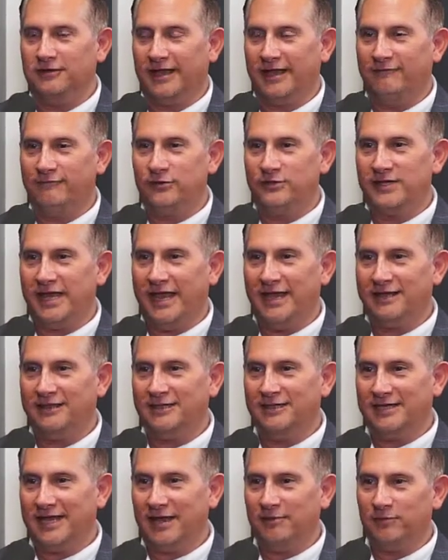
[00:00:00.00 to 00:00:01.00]
Have you taken the
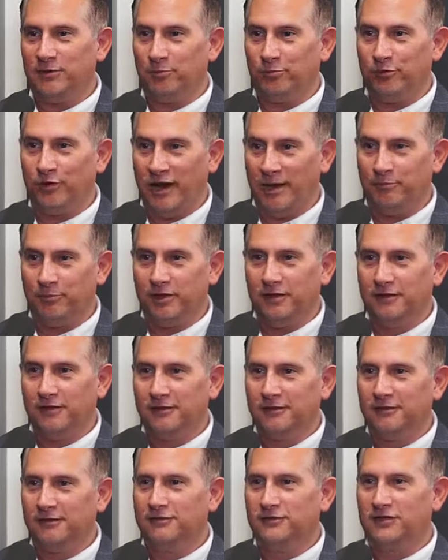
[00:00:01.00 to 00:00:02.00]
time to prep,
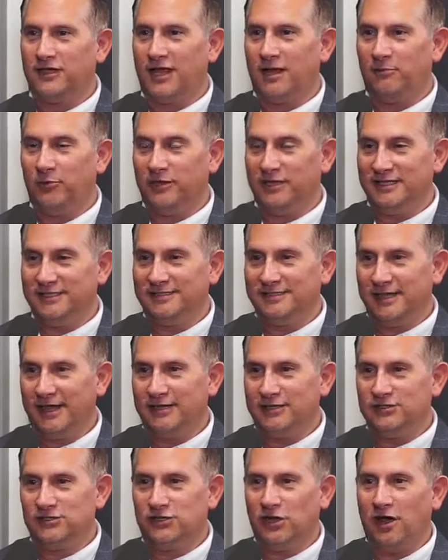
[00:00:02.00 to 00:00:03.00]
to come with insights,